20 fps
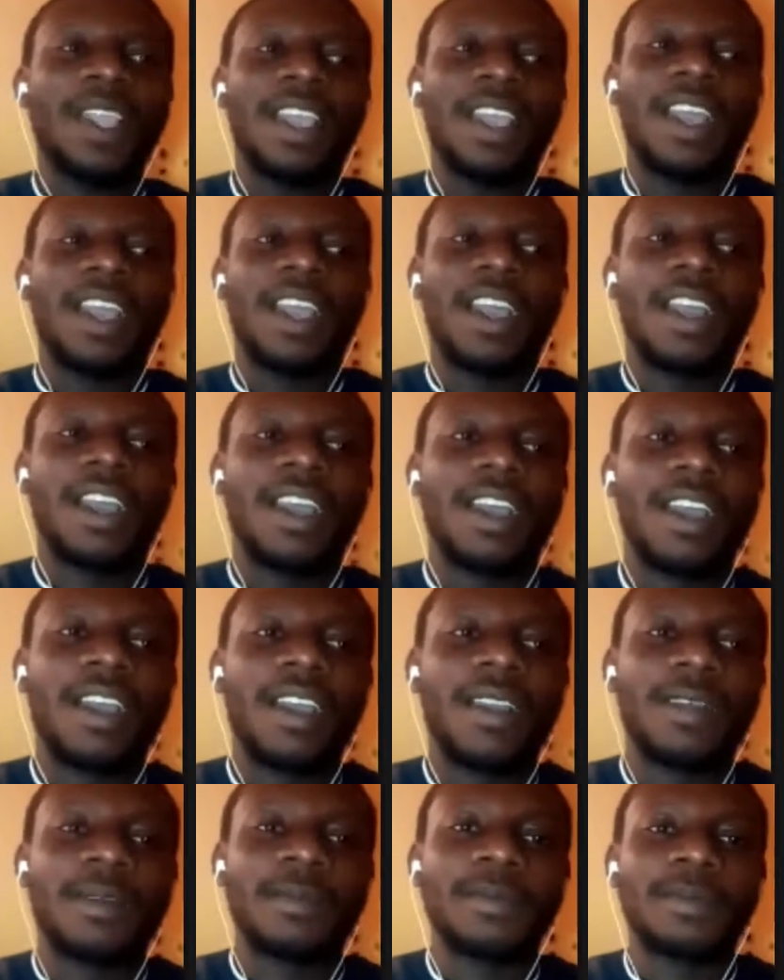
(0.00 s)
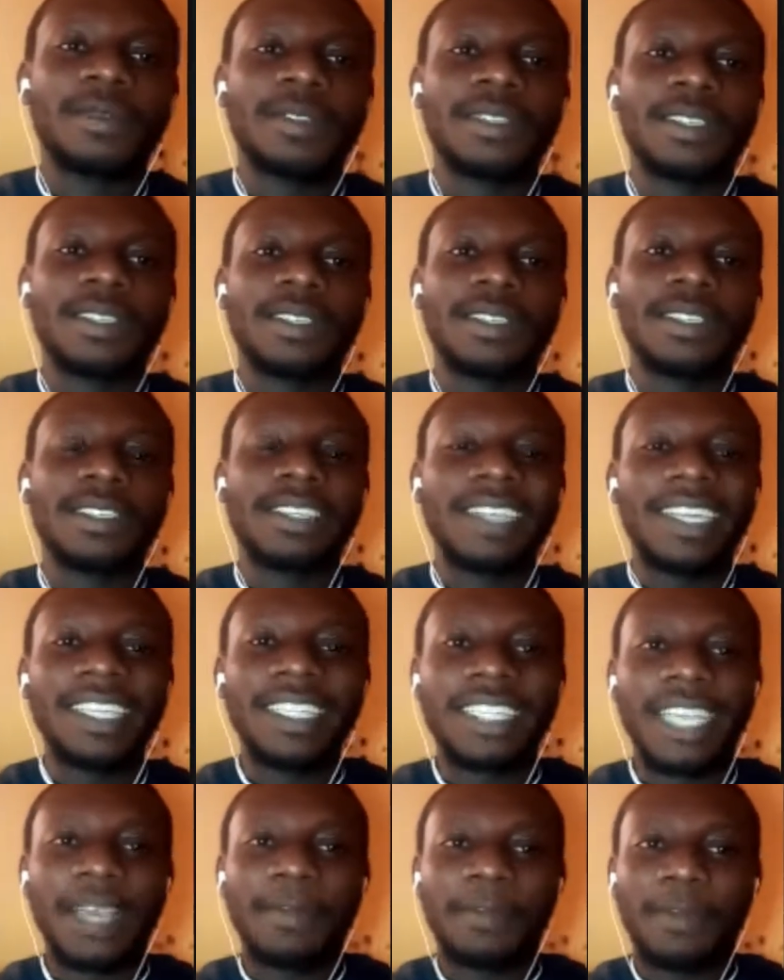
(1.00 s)
uh,
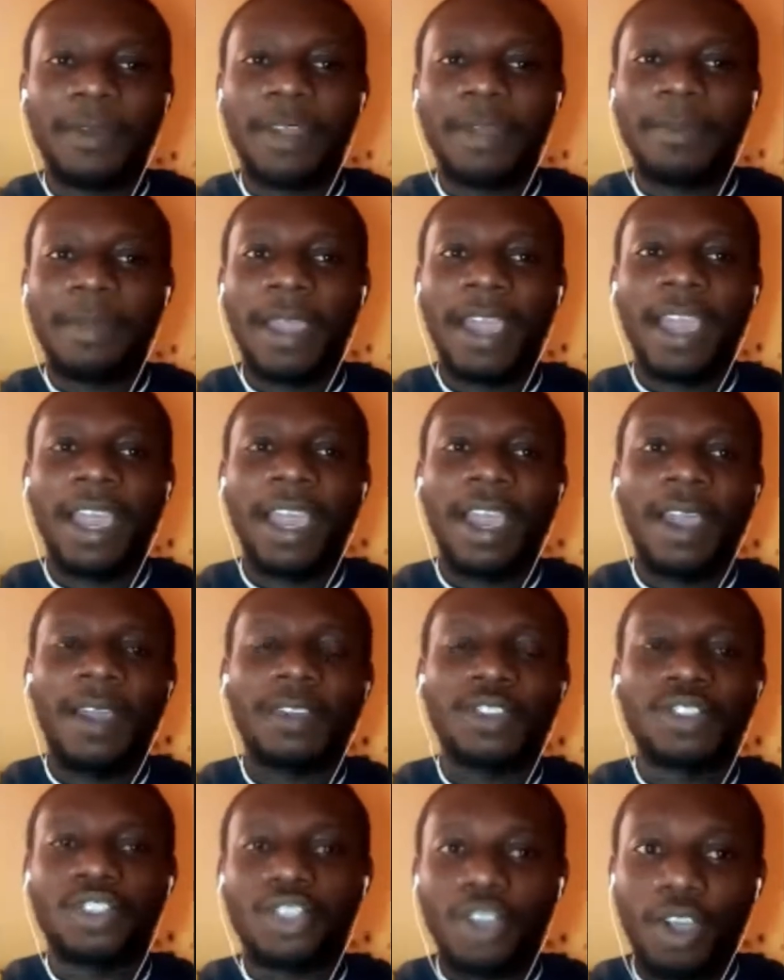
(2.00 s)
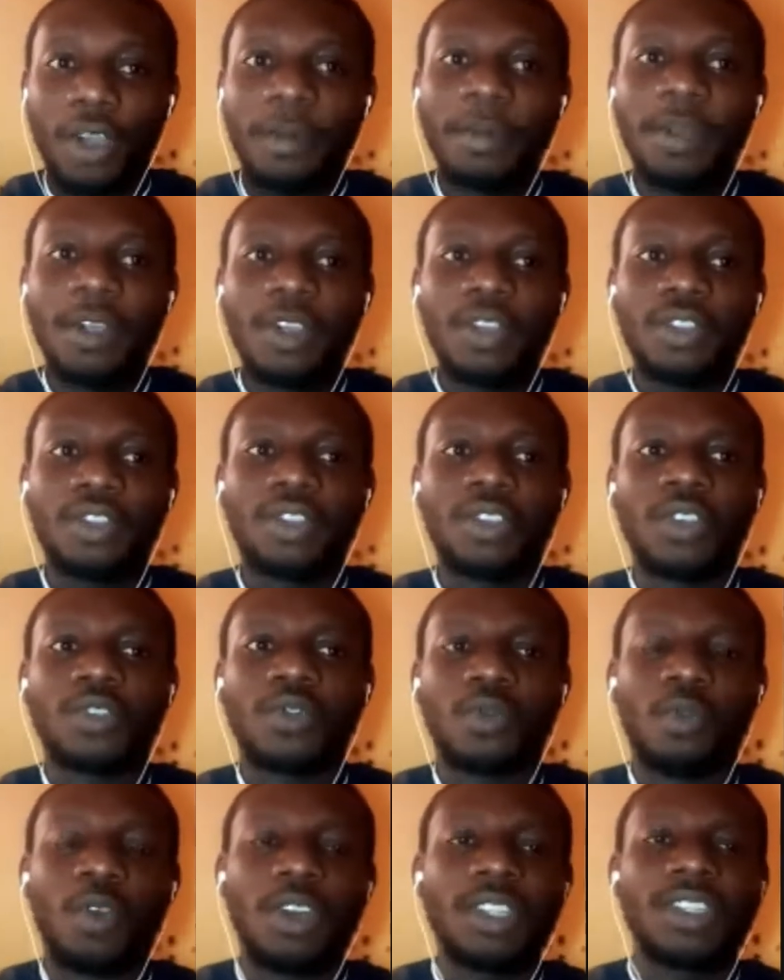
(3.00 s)
great job just
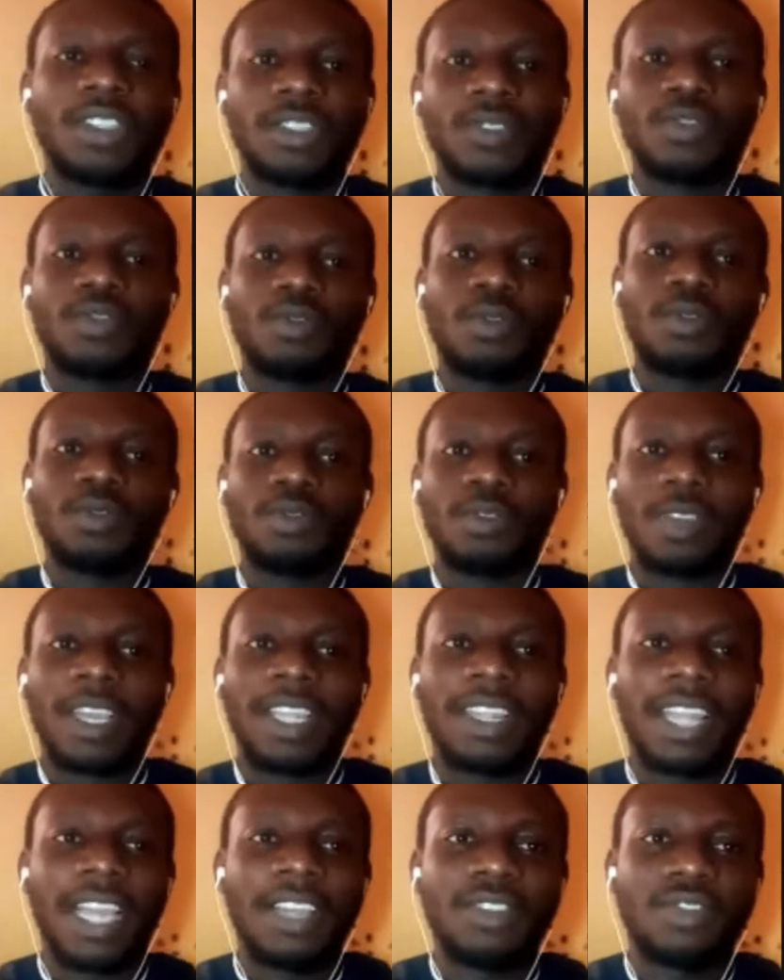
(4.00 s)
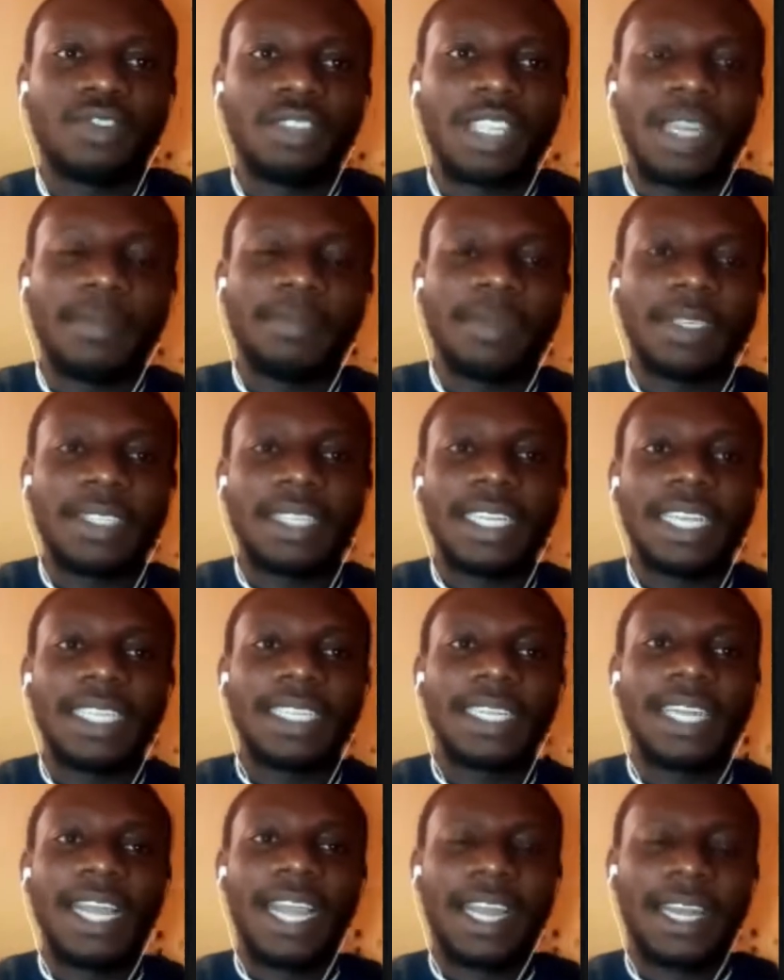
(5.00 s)
to what to enter into the
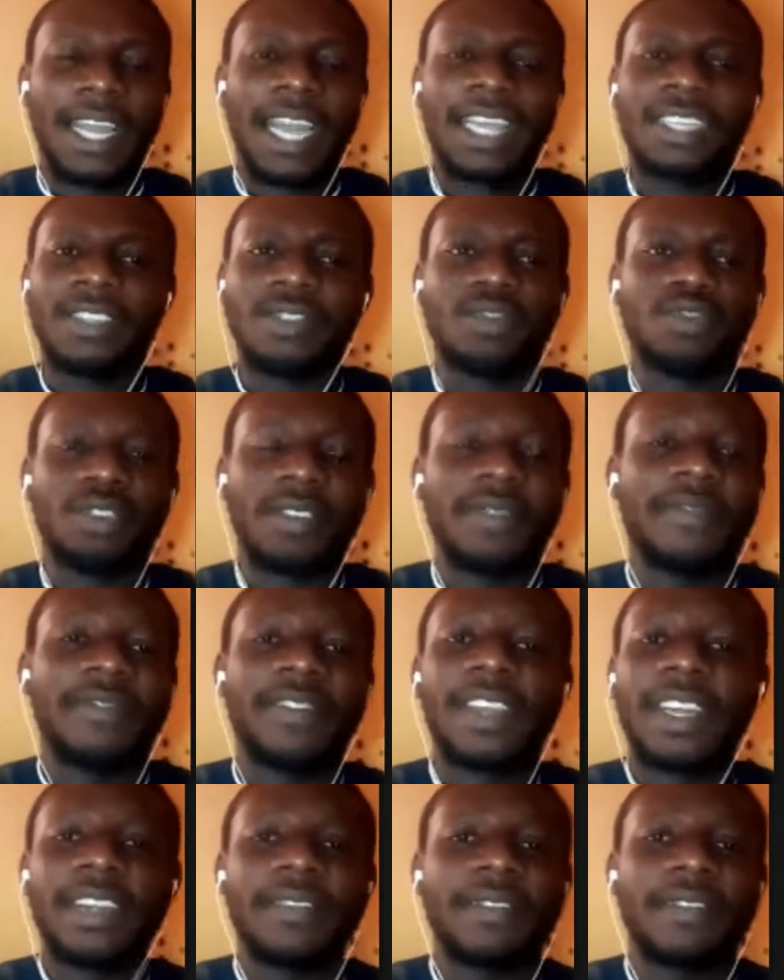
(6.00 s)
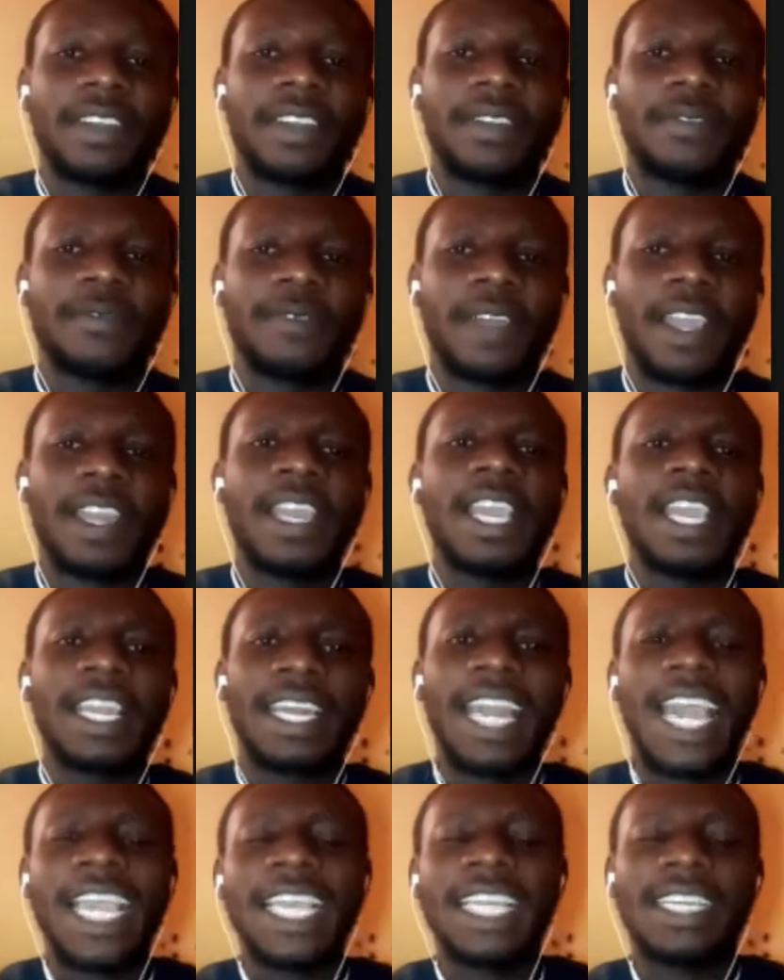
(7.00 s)
business line, and he's doing very, very fine.
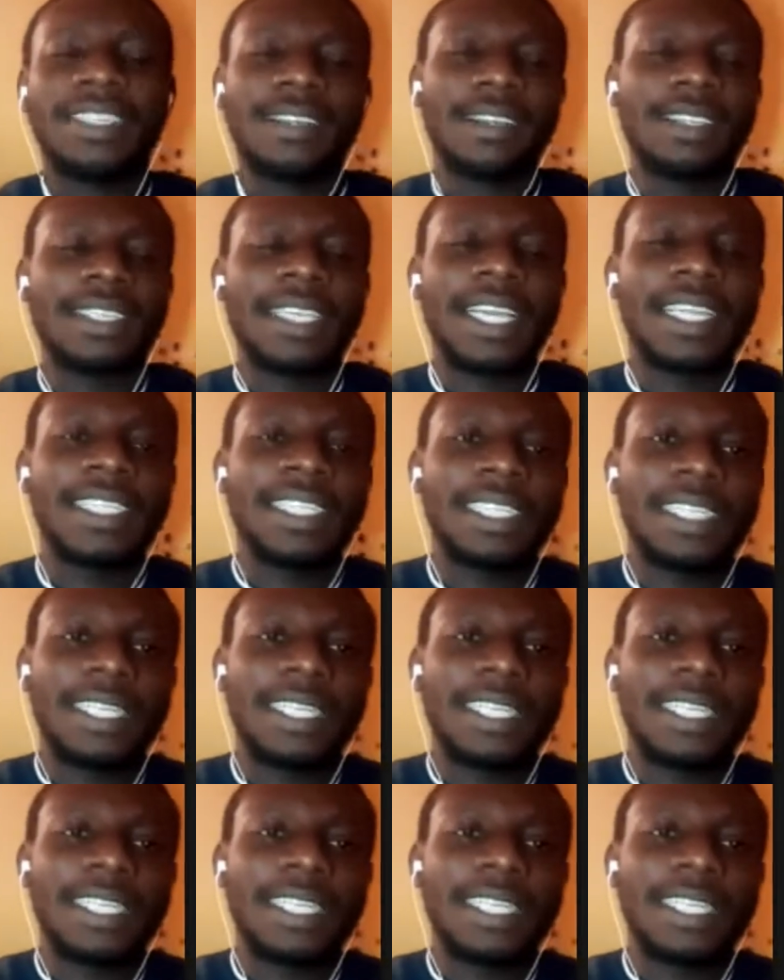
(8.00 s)
Now he created